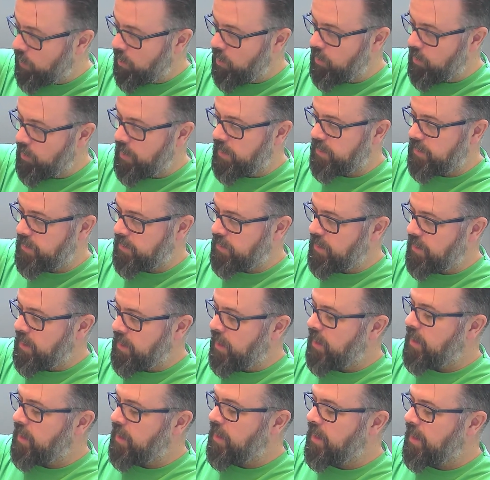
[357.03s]
it,
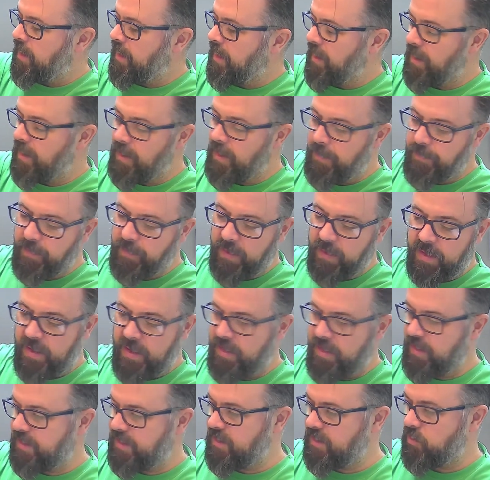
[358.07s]
and
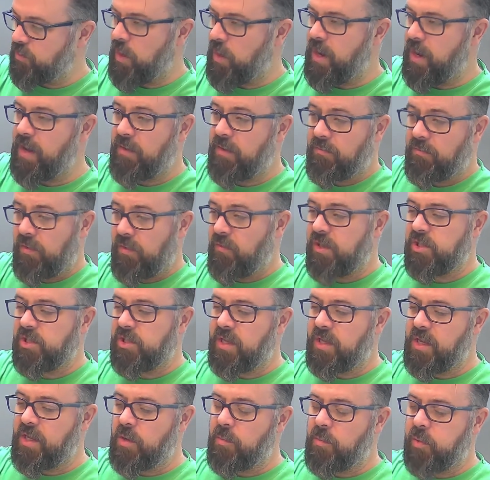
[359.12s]
this is where originally
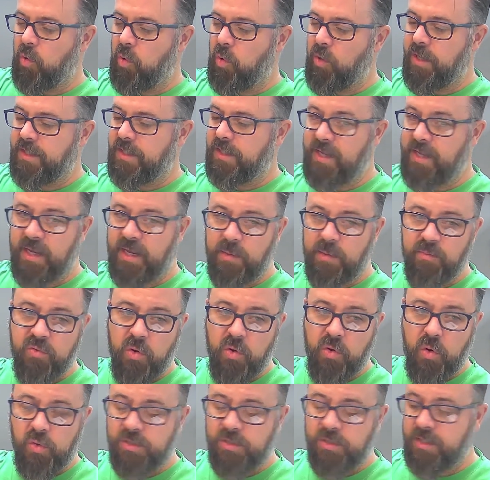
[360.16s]
you could plug in a second
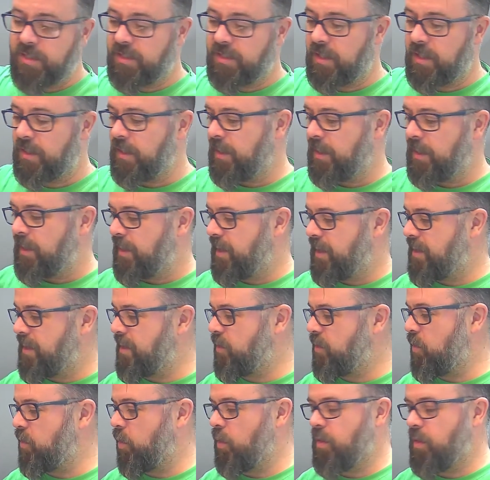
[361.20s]
processor, and
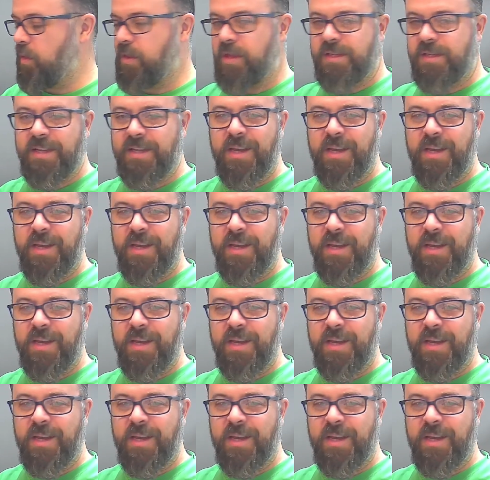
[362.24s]
the second